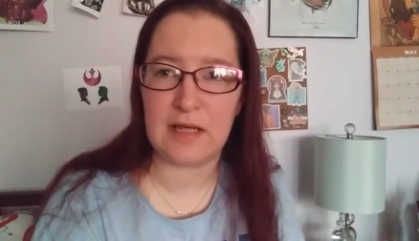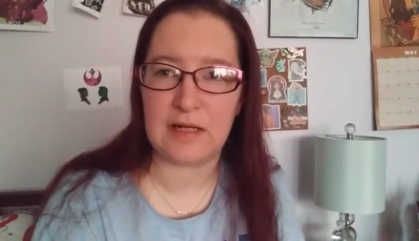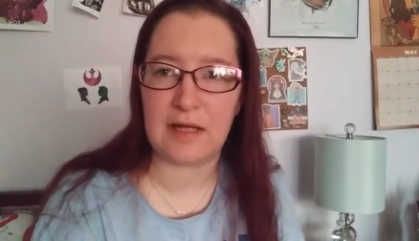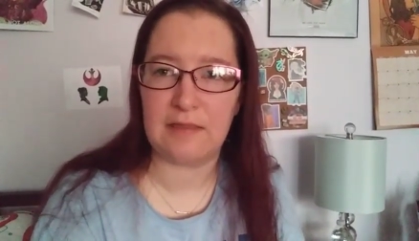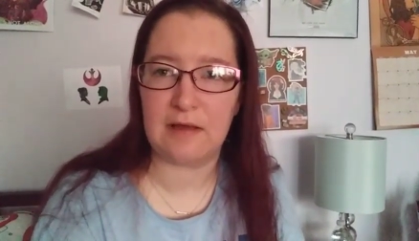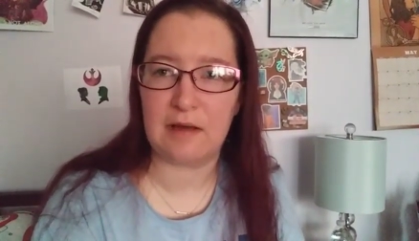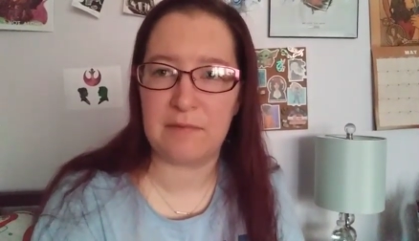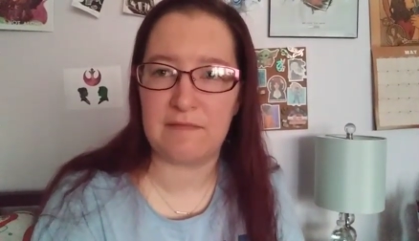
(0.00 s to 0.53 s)
and I
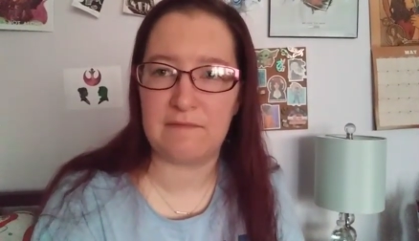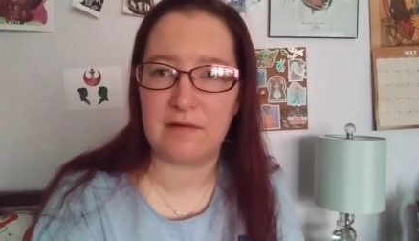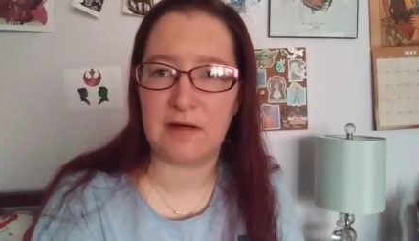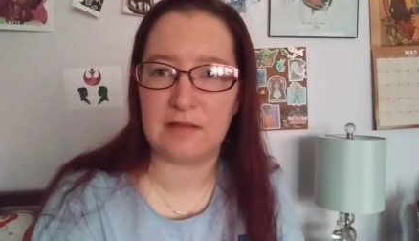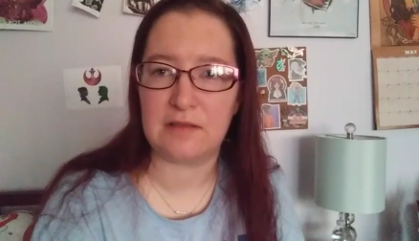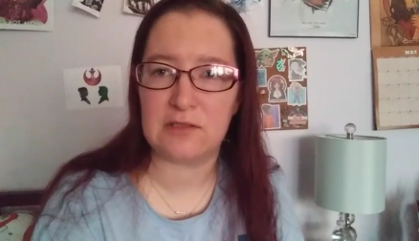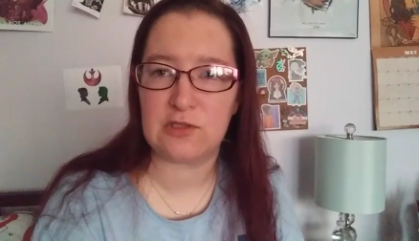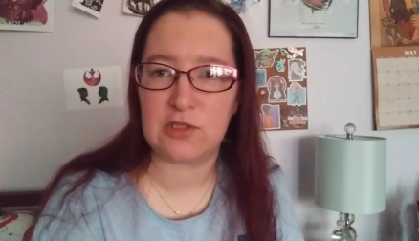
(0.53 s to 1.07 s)
thought it'd be
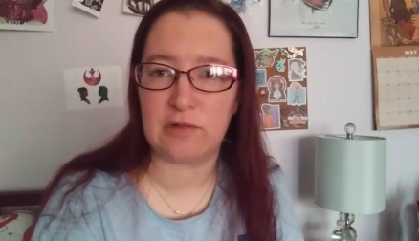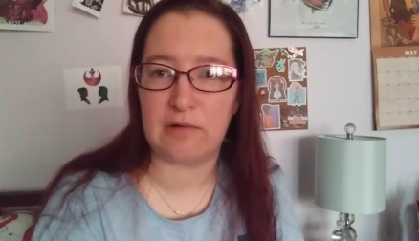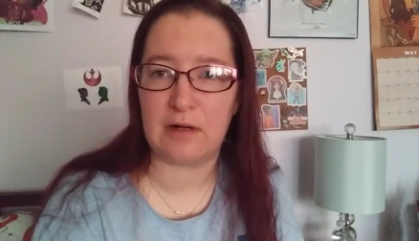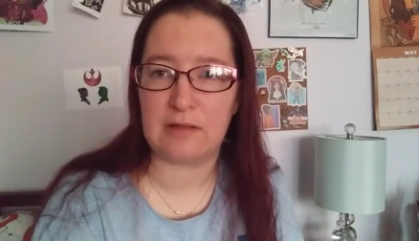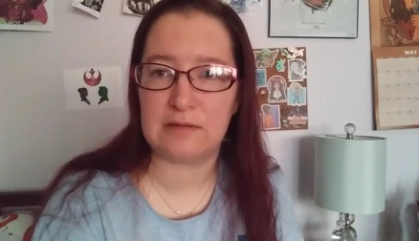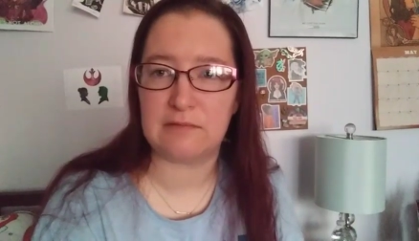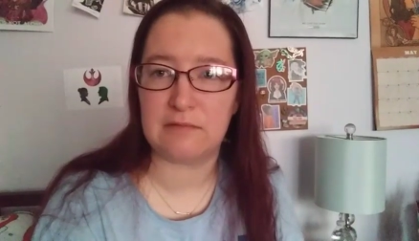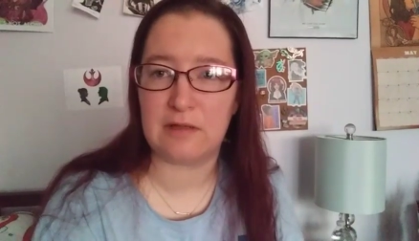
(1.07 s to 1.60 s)
fun to show
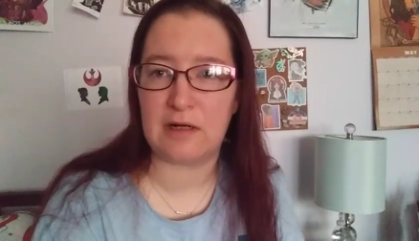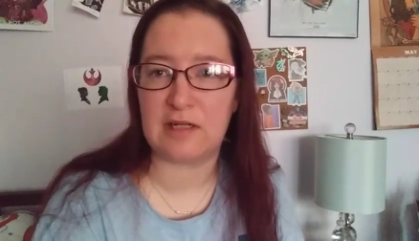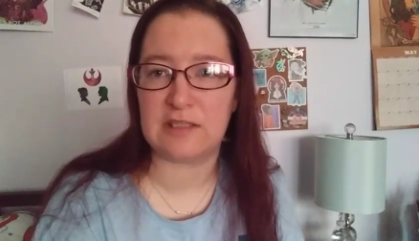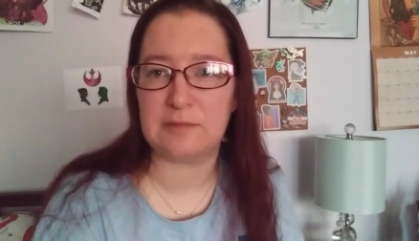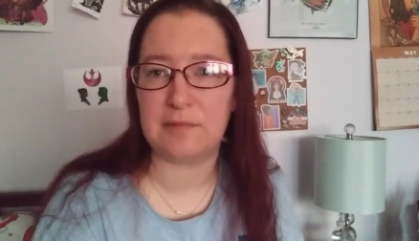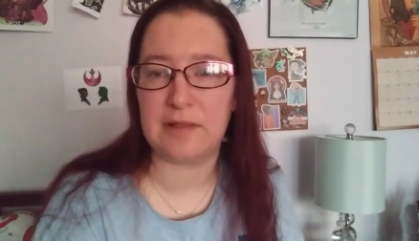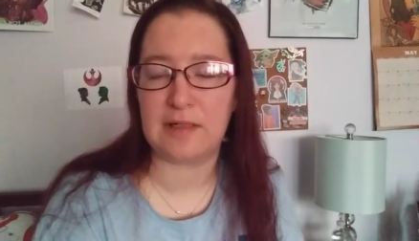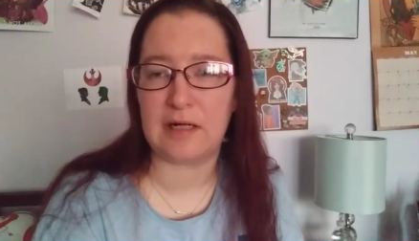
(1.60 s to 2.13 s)
off some
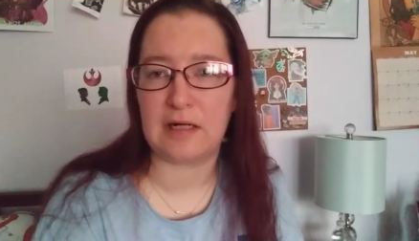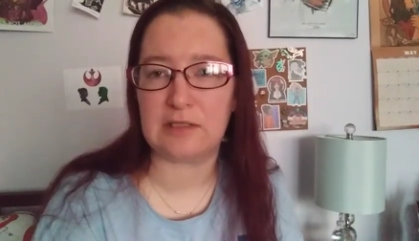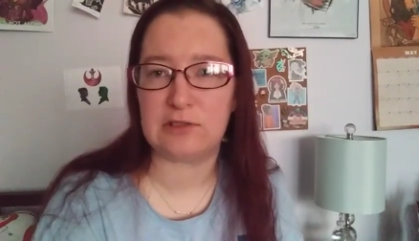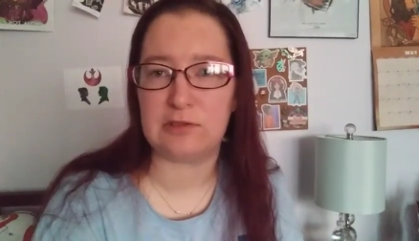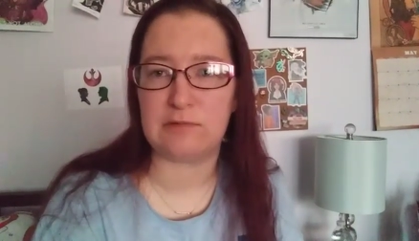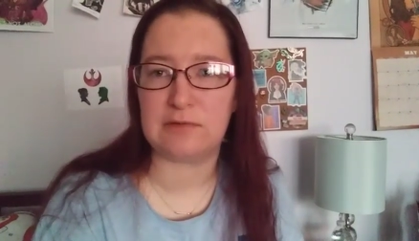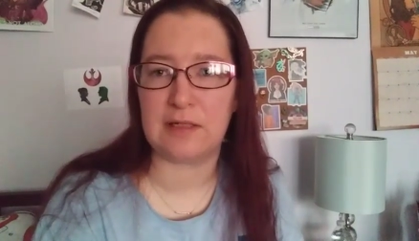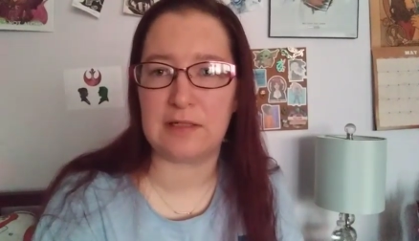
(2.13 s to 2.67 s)
cosplay
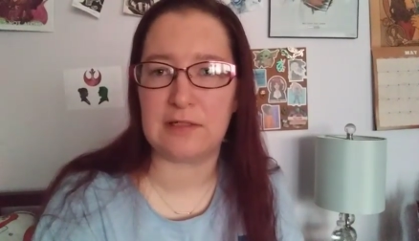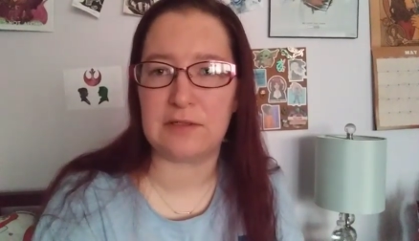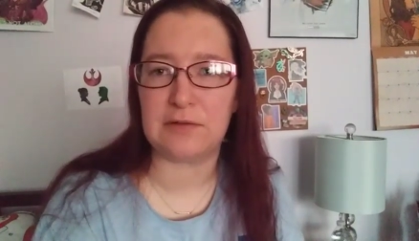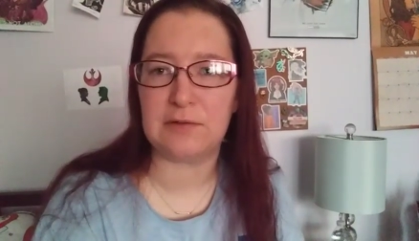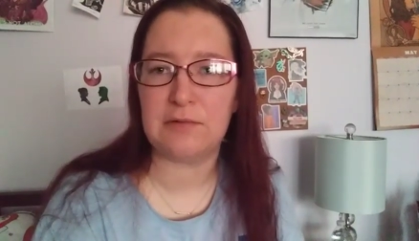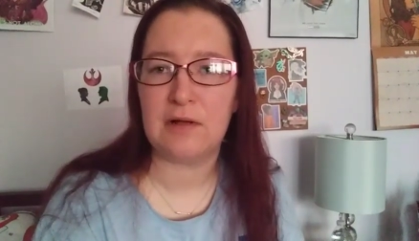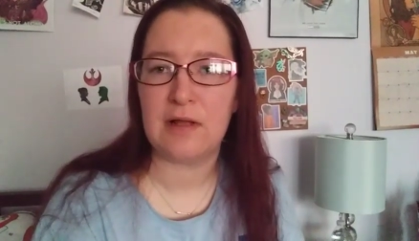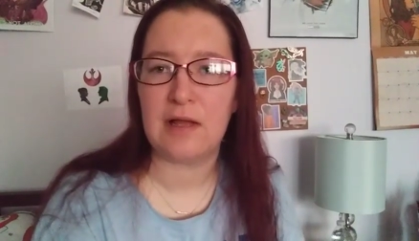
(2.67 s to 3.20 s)
costumes I
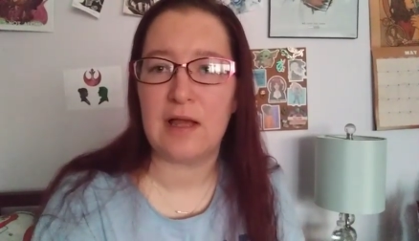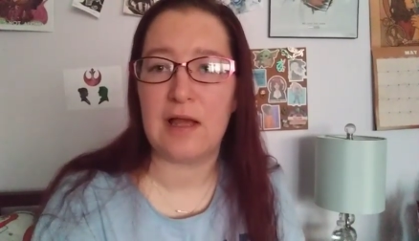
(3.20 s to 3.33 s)
do.